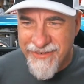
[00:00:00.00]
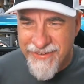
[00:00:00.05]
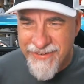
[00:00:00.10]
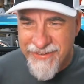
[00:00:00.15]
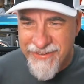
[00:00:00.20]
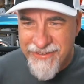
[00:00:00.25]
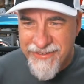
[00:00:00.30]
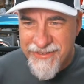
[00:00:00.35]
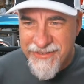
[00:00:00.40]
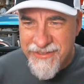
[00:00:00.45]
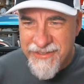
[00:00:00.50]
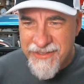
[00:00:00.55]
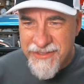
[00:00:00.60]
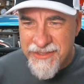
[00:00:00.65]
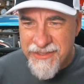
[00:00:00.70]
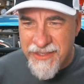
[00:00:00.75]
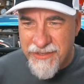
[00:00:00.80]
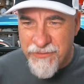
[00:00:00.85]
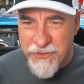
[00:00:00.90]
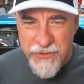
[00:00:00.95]

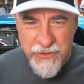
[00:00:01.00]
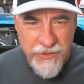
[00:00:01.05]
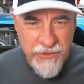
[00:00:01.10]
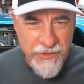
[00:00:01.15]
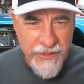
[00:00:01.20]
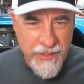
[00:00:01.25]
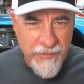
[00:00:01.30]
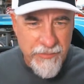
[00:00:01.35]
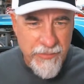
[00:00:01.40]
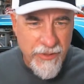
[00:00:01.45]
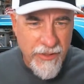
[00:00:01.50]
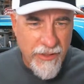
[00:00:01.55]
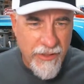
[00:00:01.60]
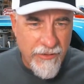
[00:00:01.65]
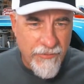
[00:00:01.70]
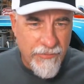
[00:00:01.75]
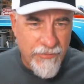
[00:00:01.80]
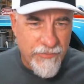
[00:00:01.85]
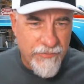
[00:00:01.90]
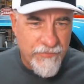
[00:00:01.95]
Dave and Cheryl, yep,
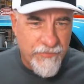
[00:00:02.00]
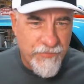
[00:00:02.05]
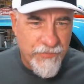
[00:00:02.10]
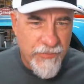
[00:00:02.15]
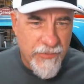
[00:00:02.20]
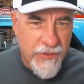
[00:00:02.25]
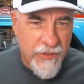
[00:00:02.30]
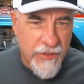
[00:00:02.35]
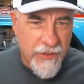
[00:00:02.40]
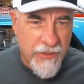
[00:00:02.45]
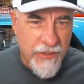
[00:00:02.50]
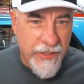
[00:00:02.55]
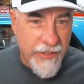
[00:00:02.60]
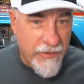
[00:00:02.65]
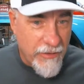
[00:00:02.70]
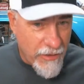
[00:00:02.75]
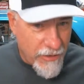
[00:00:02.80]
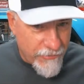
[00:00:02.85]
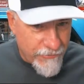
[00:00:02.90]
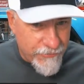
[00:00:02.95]
got the night
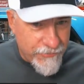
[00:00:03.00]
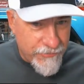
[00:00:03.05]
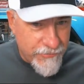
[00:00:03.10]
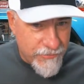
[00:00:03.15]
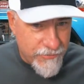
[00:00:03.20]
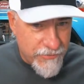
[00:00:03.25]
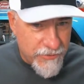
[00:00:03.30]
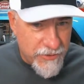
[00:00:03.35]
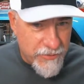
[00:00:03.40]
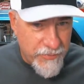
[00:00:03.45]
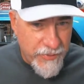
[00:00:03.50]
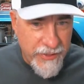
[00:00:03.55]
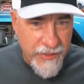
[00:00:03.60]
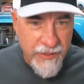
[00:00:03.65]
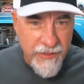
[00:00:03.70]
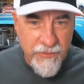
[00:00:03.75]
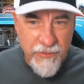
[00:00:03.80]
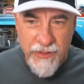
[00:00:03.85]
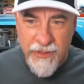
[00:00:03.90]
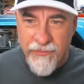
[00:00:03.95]
off to be
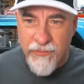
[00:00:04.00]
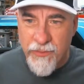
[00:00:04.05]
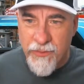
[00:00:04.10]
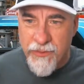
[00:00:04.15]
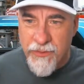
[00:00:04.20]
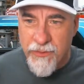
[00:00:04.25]
here with everyone.